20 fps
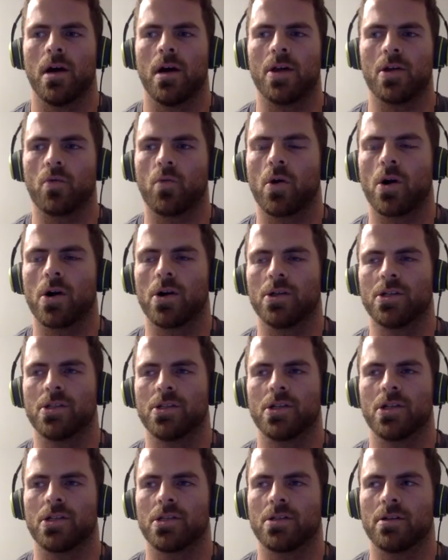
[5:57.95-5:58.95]
your words
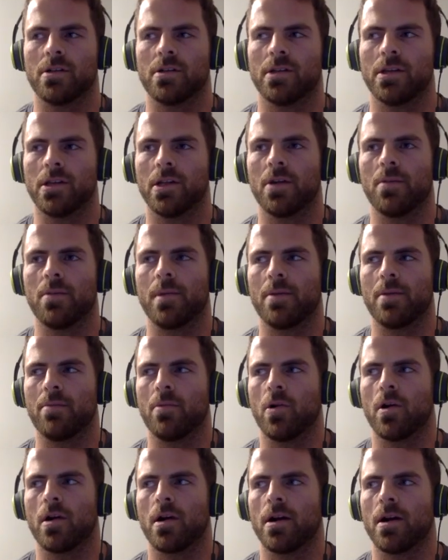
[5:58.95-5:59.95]
just a little bit
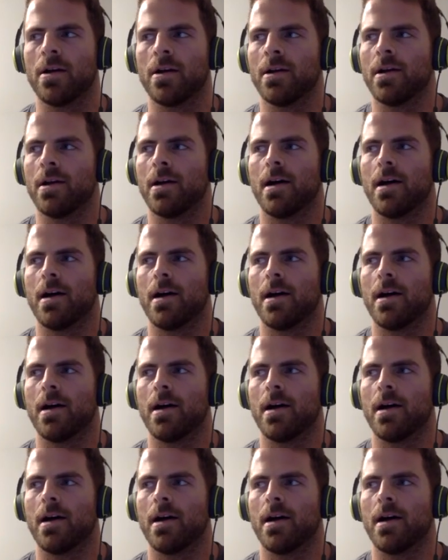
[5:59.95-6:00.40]
more.